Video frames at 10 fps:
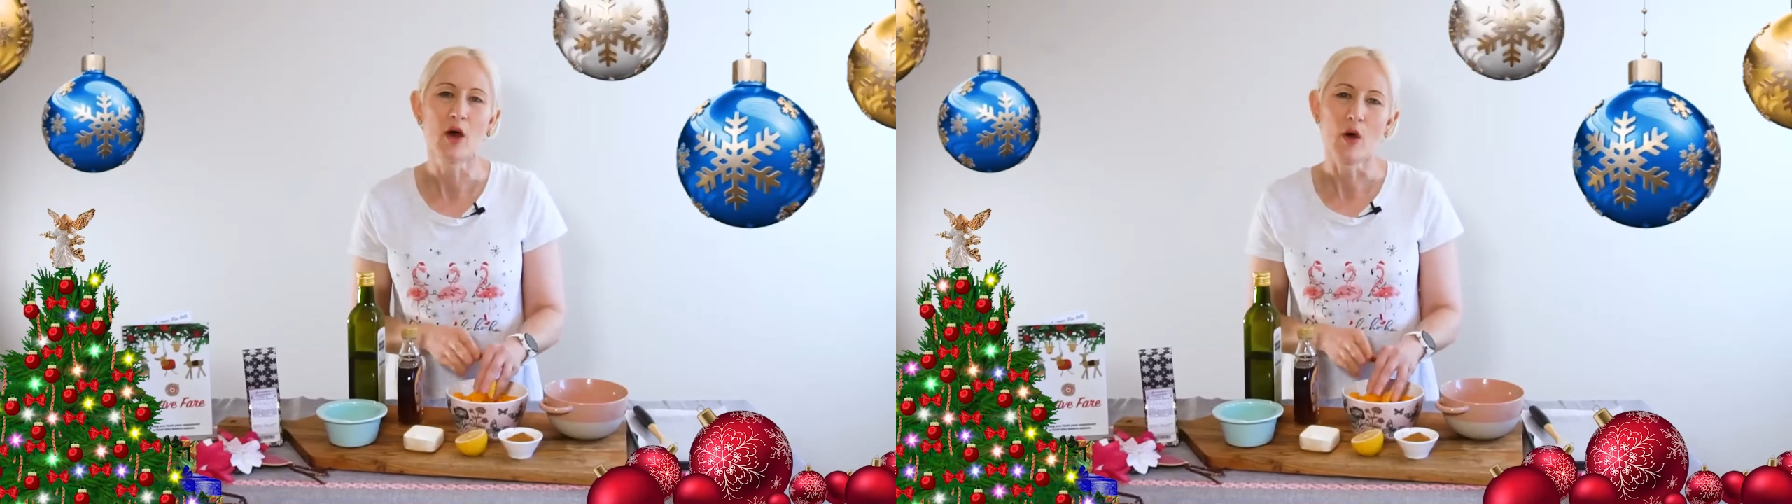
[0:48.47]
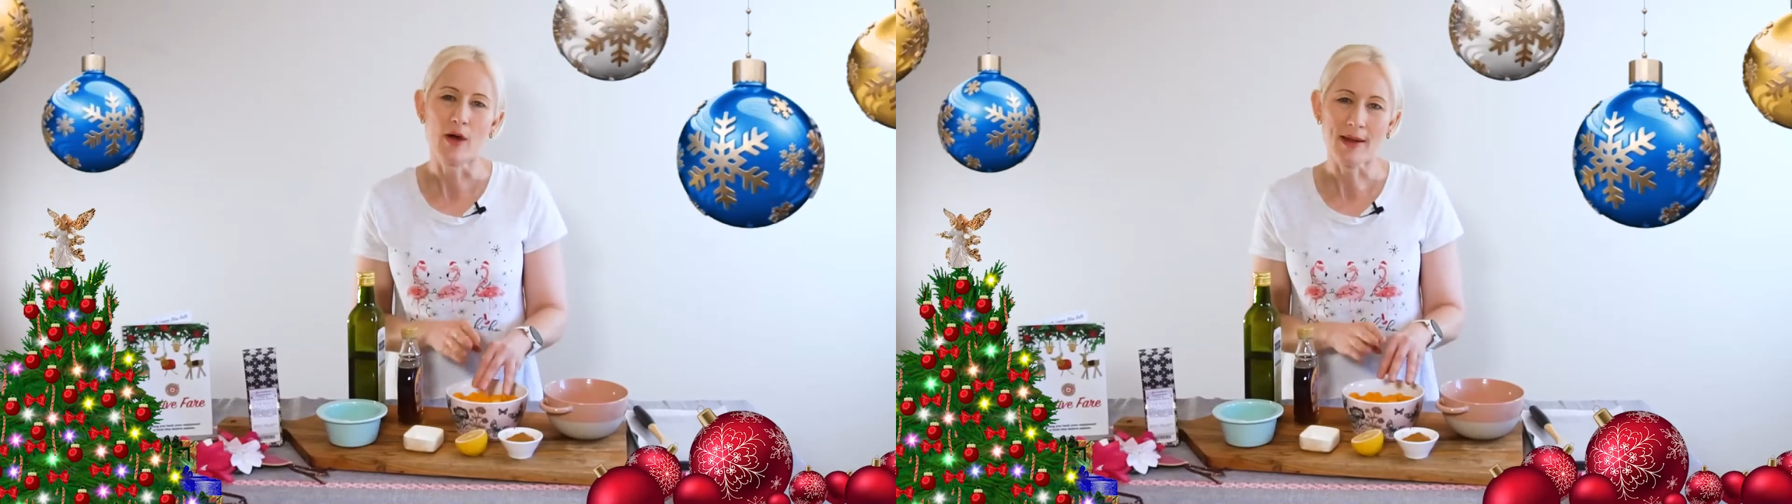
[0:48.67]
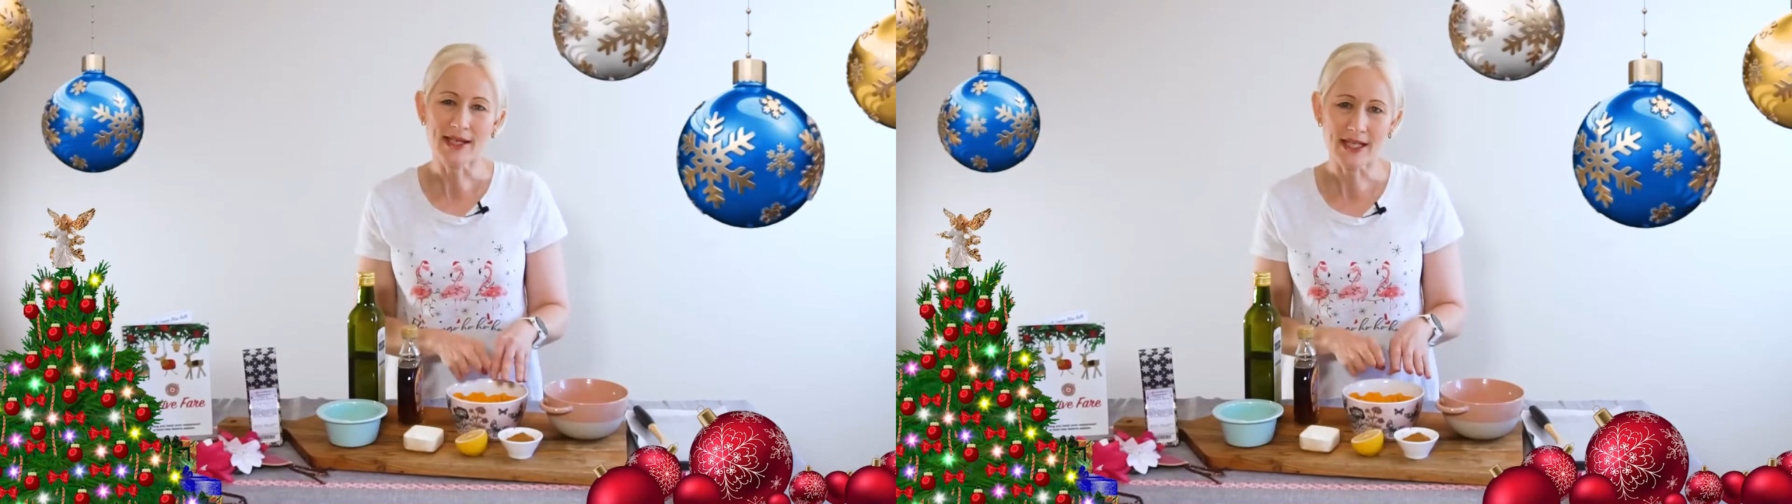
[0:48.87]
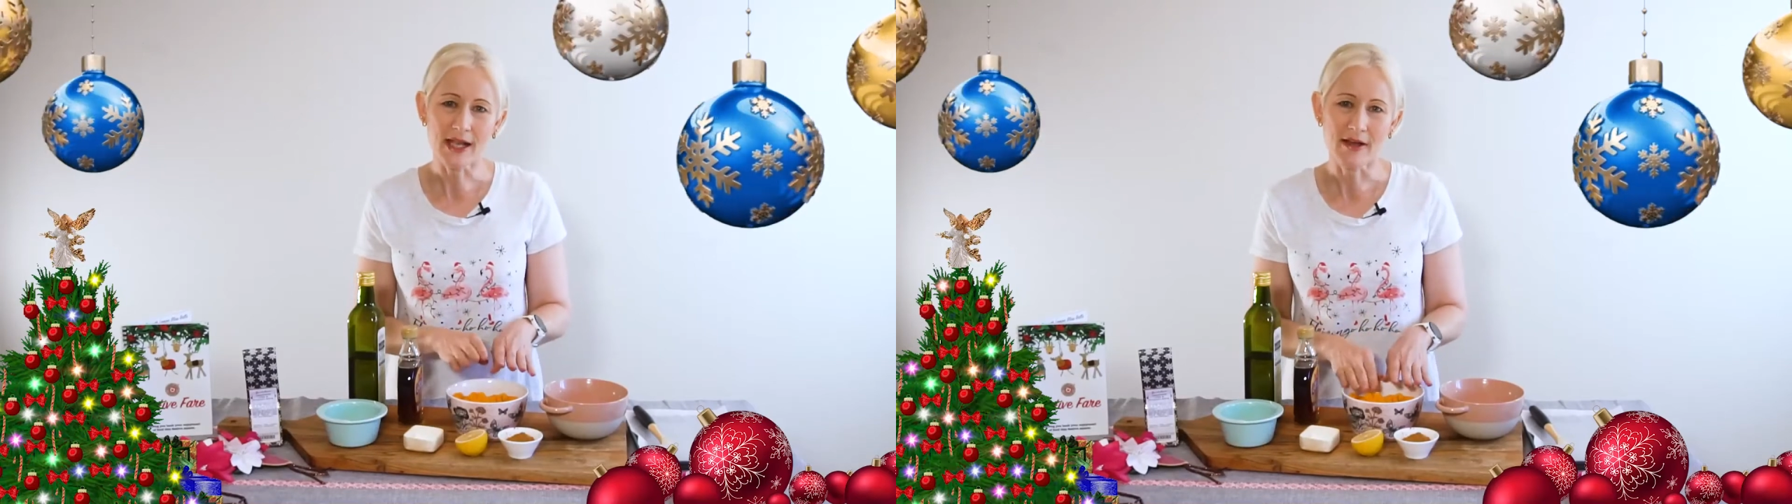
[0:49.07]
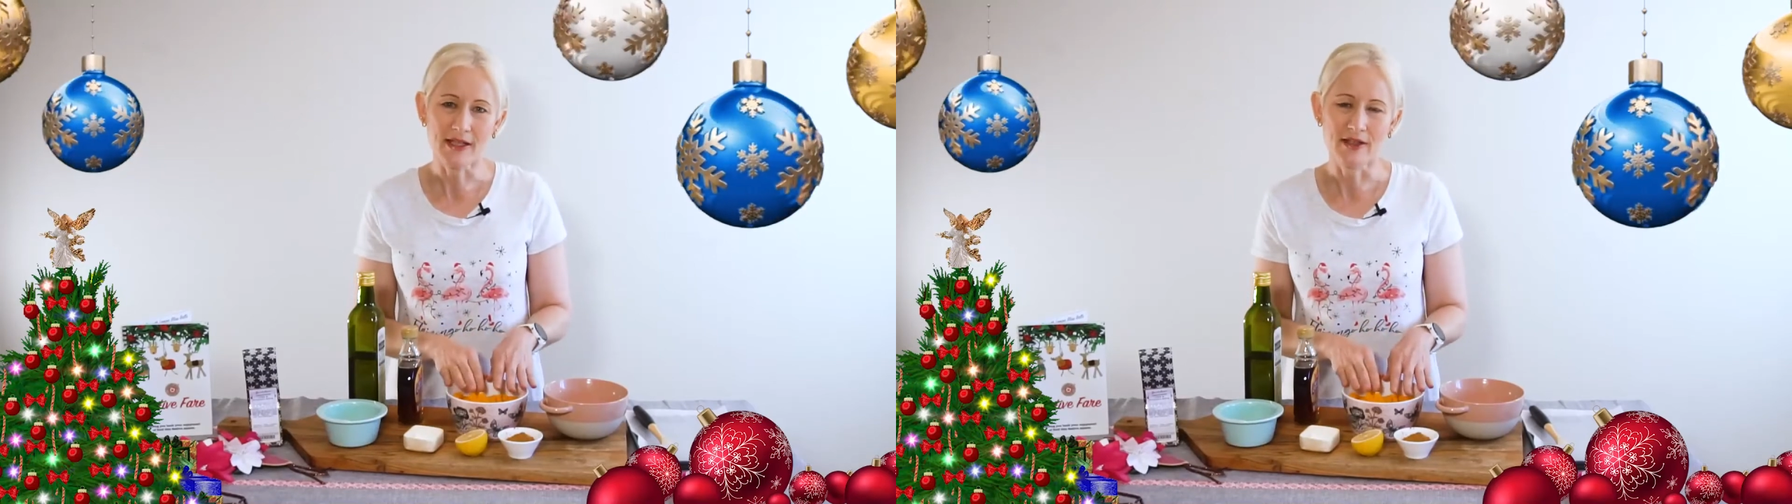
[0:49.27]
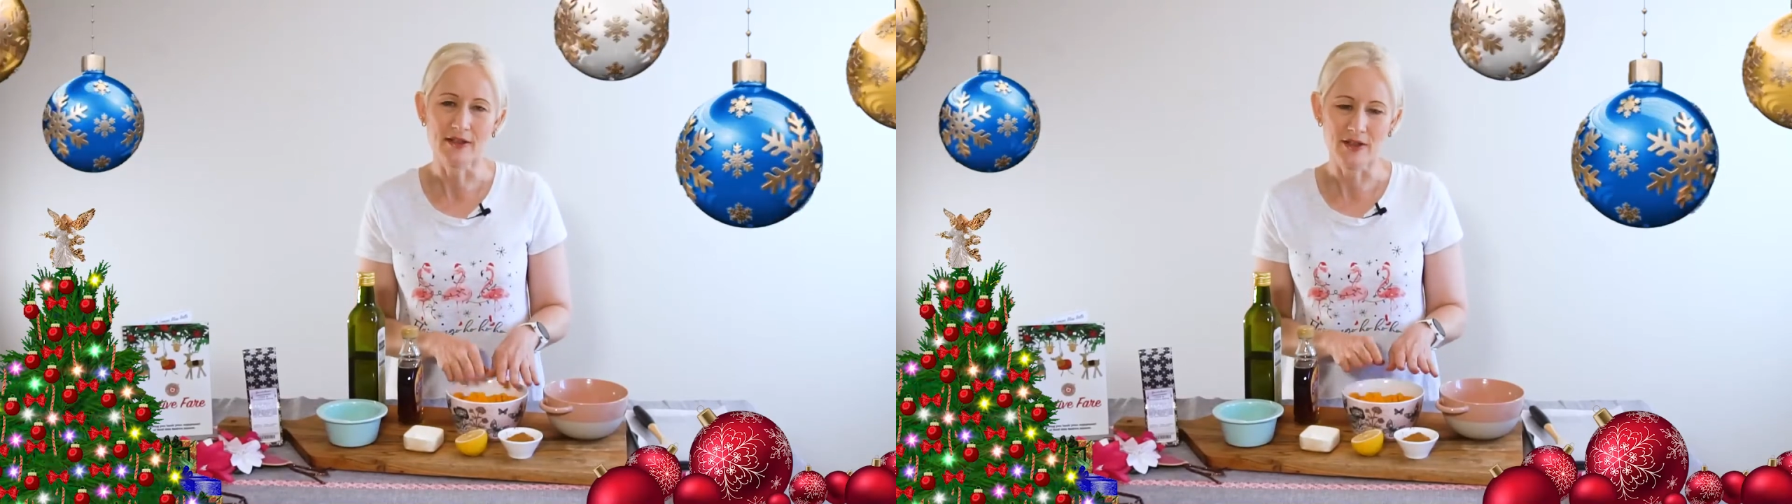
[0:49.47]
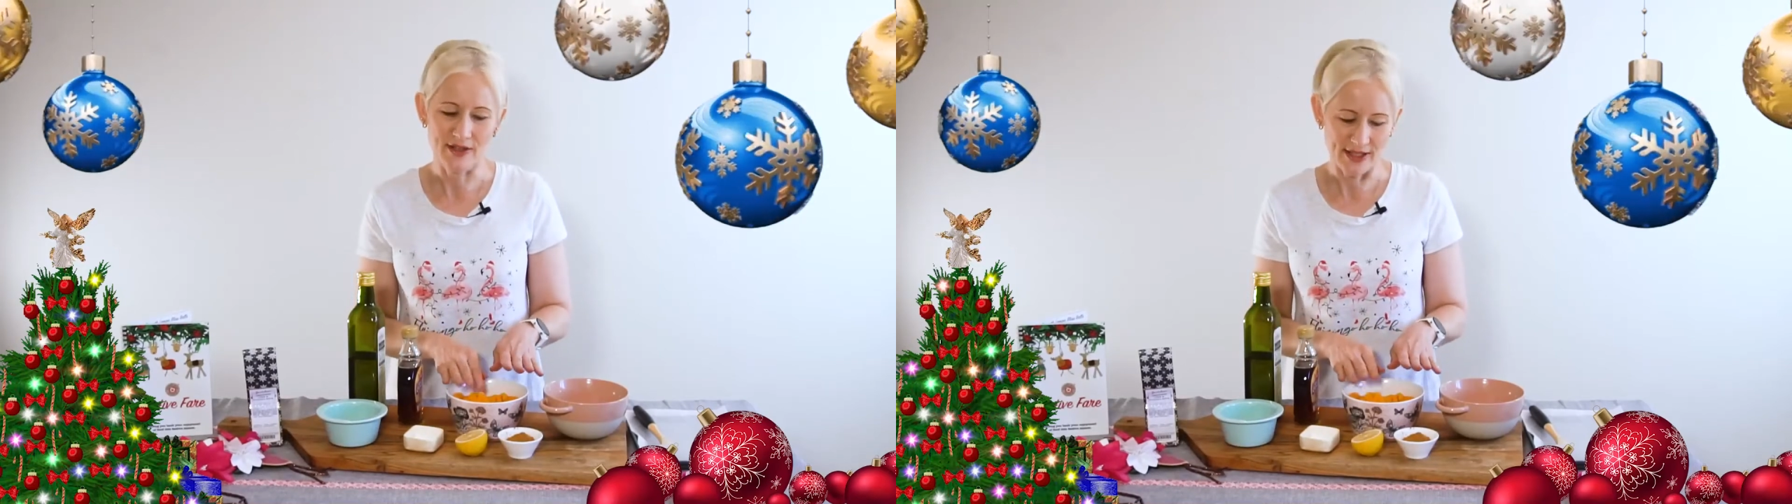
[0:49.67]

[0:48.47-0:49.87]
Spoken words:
or I'm actually going to use